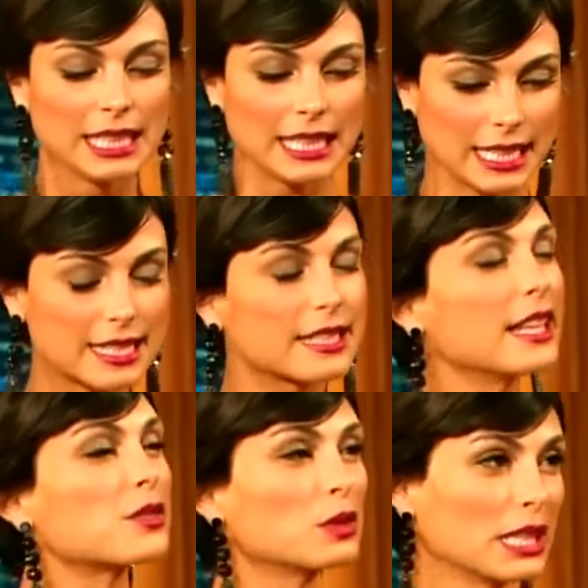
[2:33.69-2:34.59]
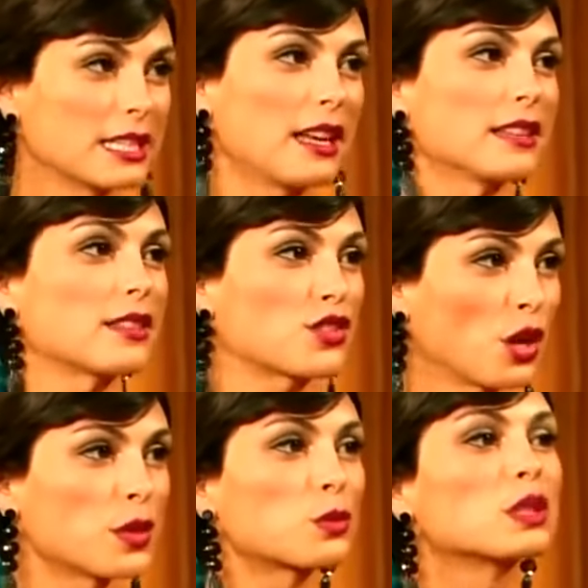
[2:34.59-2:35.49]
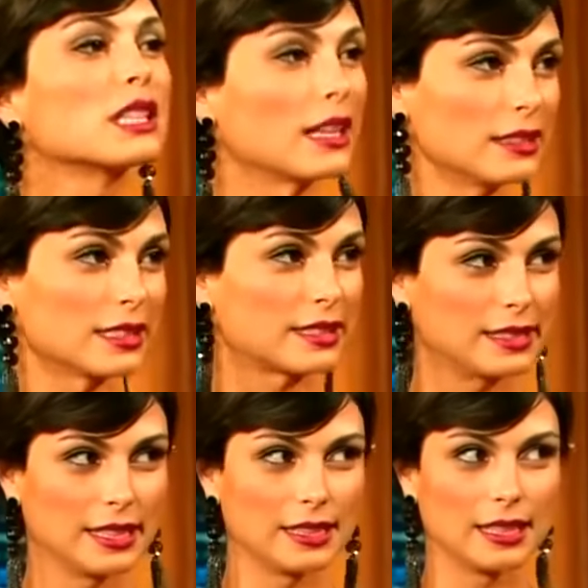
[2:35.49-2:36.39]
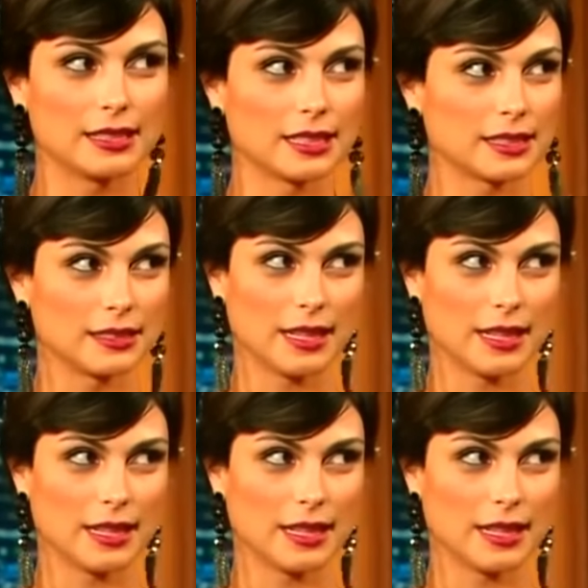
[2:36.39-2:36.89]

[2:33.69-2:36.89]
it's it's really intense. The show is relentless. It, it doesn't. It